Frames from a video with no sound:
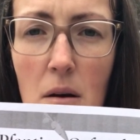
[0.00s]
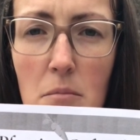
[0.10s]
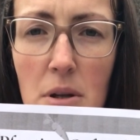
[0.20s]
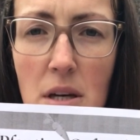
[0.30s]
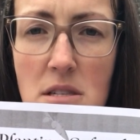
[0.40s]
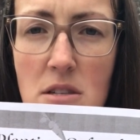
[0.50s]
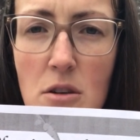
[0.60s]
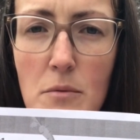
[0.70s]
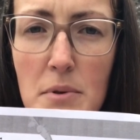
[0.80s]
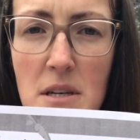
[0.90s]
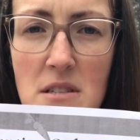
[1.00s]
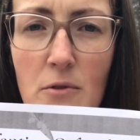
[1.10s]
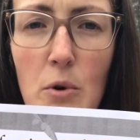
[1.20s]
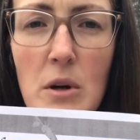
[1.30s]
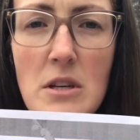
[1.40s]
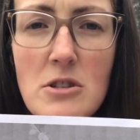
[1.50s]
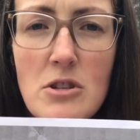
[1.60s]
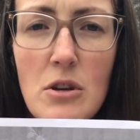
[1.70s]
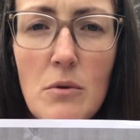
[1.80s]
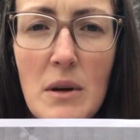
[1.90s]
+2 +4 is
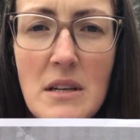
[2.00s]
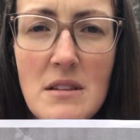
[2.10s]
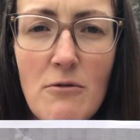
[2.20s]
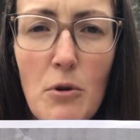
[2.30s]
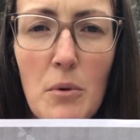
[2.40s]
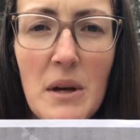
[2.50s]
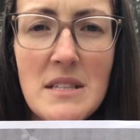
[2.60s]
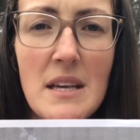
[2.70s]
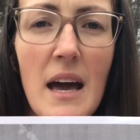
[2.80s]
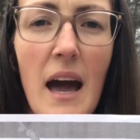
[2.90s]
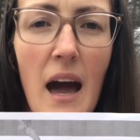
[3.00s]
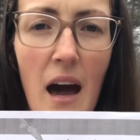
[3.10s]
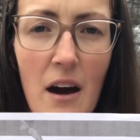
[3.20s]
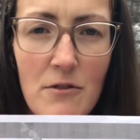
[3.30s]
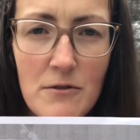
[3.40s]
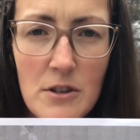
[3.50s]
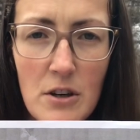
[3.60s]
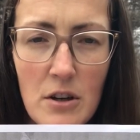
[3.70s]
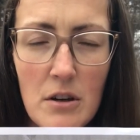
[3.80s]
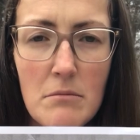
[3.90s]
2 weeks and 4 weeks
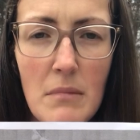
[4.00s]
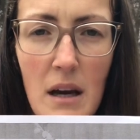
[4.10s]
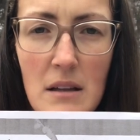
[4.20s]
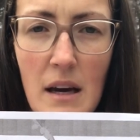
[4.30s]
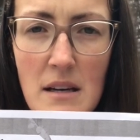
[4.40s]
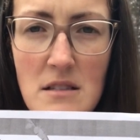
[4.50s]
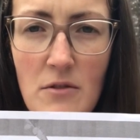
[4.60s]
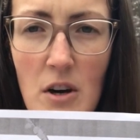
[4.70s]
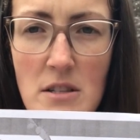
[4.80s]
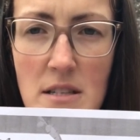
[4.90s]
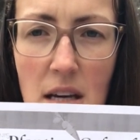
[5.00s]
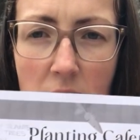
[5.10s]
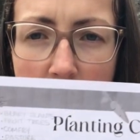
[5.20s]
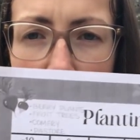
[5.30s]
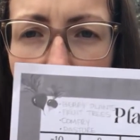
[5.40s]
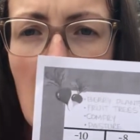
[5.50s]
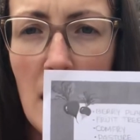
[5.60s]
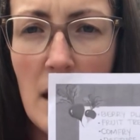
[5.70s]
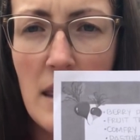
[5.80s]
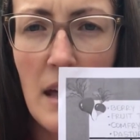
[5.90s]
after my last frost date.
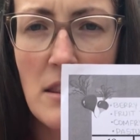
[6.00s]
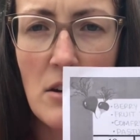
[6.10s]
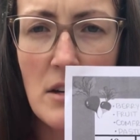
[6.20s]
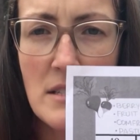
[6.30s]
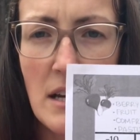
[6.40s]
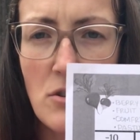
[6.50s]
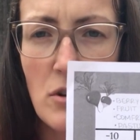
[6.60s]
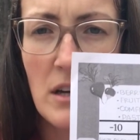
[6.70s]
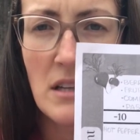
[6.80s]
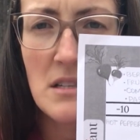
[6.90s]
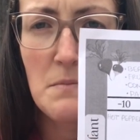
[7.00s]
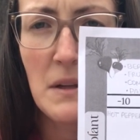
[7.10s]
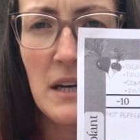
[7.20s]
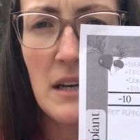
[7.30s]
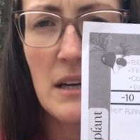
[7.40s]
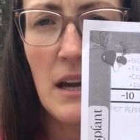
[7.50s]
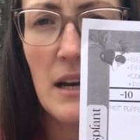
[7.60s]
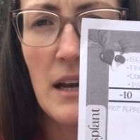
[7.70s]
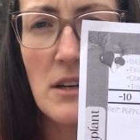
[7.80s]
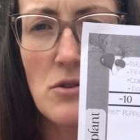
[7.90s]
Then there is a transplant and
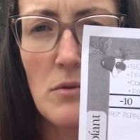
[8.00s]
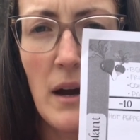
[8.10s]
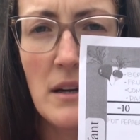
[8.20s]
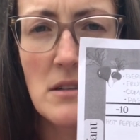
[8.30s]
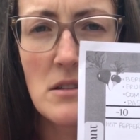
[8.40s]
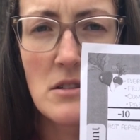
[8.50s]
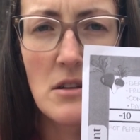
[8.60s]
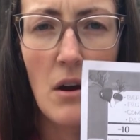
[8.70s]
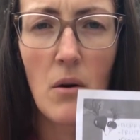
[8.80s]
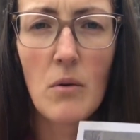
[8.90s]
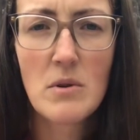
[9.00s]
a direct sow